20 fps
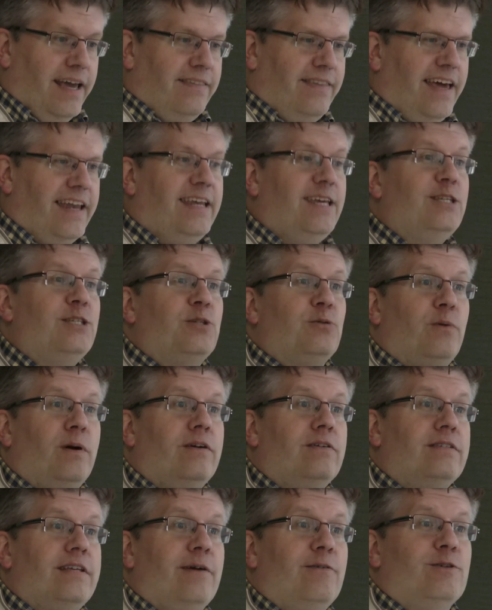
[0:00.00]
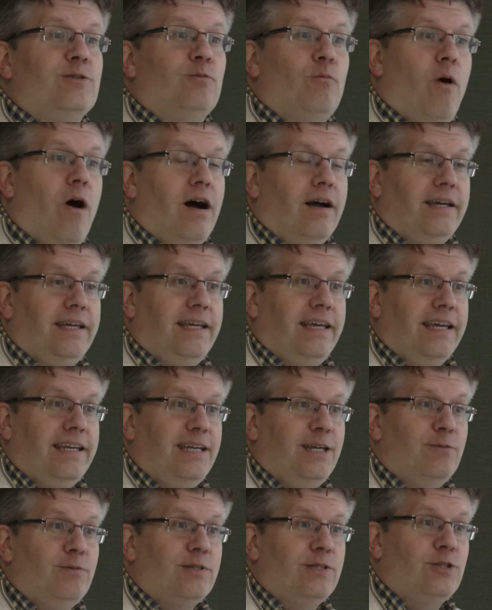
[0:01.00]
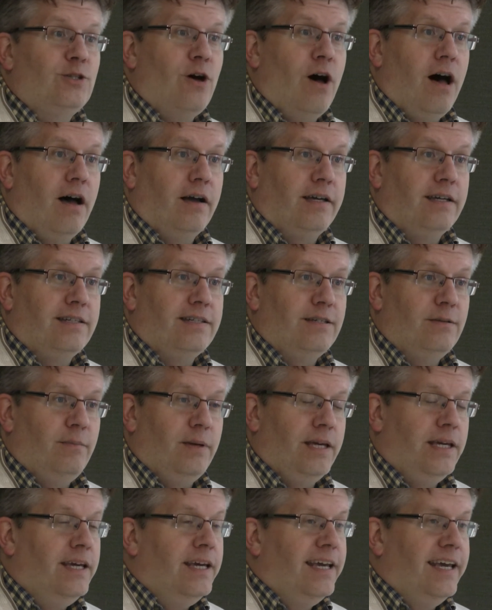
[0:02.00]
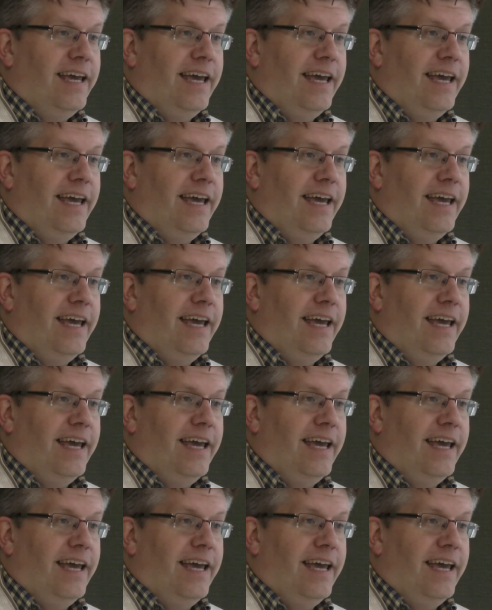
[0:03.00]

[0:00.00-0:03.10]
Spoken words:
that he swears I was walking and he was talking to me